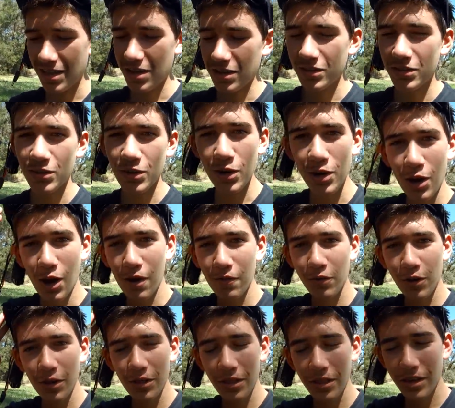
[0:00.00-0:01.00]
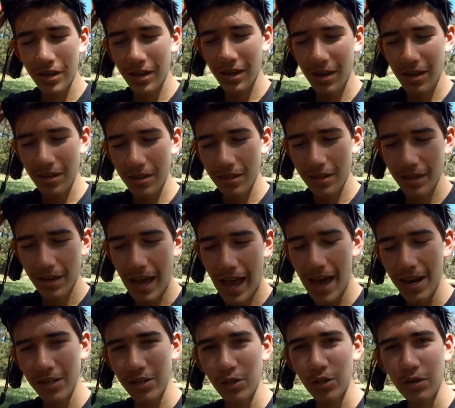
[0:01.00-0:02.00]
So I've got the
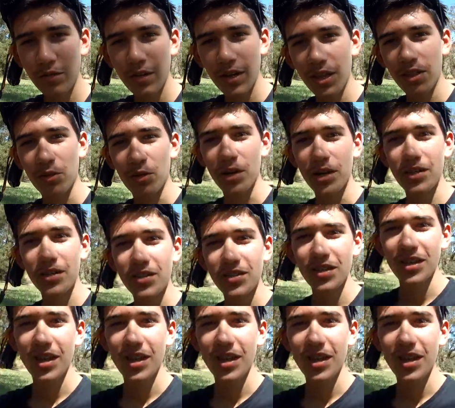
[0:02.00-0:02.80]
Attitude V3s.